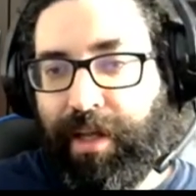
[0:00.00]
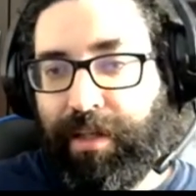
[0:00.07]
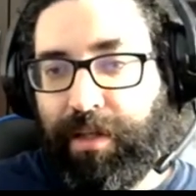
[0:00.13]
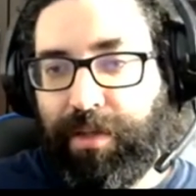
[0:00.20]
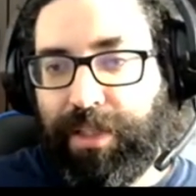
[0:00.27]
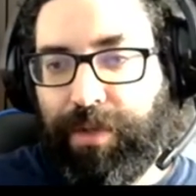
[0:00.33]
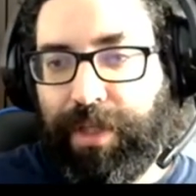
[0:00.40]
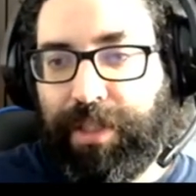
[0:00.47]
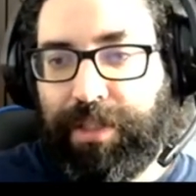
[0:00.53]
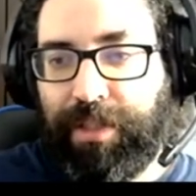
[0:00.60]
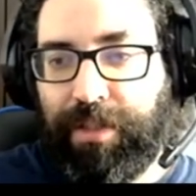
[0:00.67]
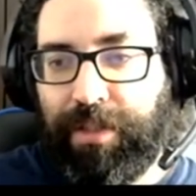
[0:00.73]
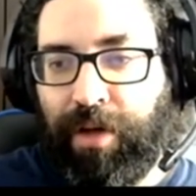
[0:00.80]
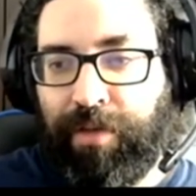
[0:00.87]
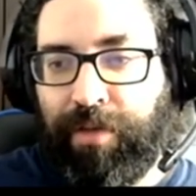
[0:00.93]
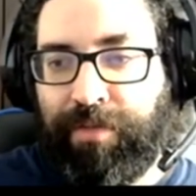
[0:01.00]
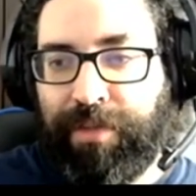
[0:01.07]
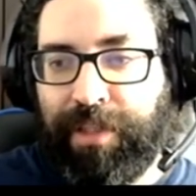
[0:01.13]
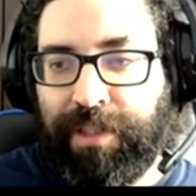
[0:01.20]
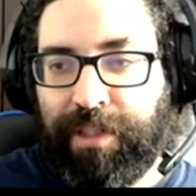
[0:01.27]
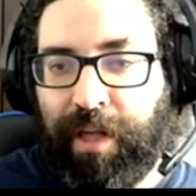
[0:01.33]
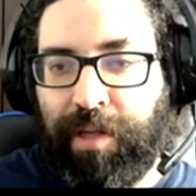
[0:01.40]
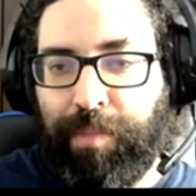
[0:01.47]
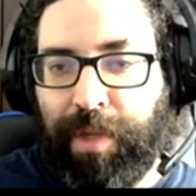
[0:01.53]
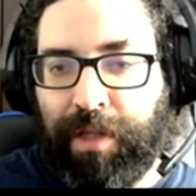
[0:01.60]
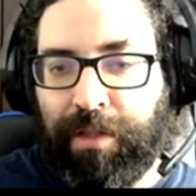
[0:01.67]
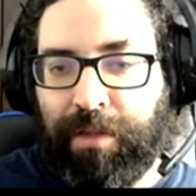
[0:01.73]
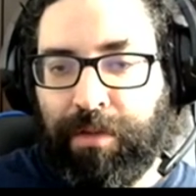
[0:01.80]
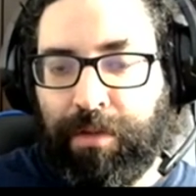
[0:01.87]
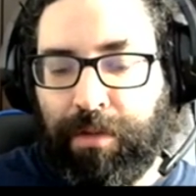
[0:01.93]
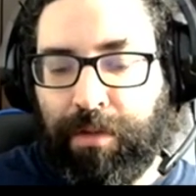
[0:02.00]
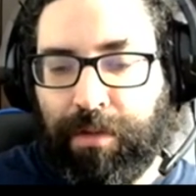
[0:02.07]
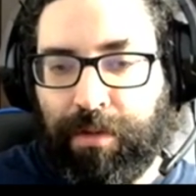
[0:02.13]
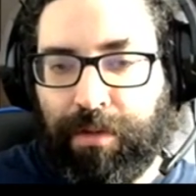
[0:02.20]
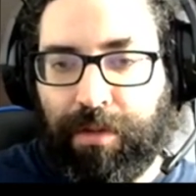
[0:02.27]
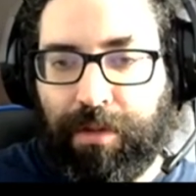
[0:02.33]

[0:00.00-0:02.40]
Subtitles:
and the restriction of this line bundle